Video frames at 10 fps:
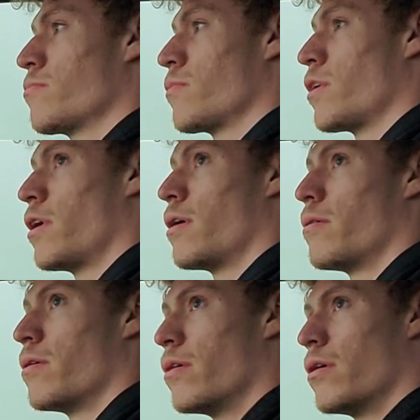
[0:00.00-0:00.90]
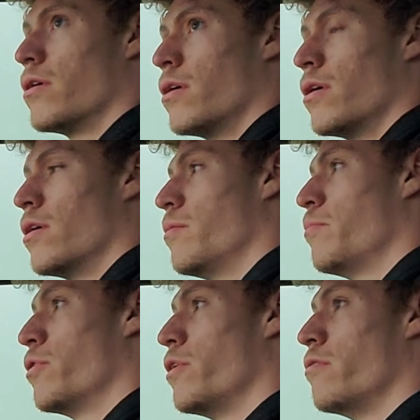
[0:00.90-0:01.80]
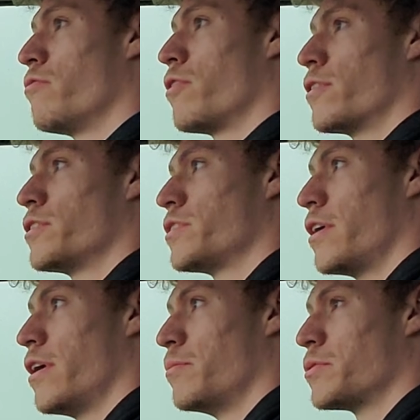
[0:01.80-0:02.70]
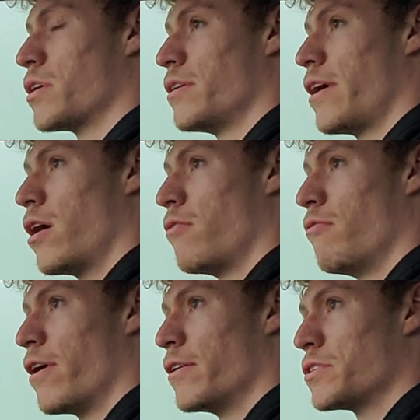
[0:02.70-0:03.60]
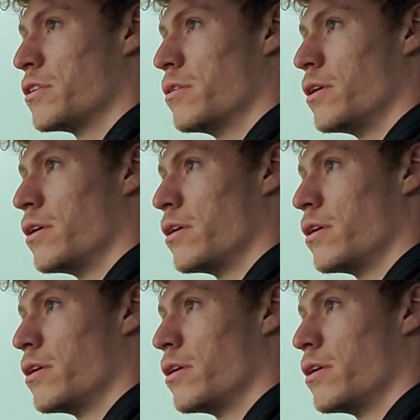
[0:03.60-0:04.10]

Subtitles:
Okay, put it in first. I'm just gonna take off very slowly.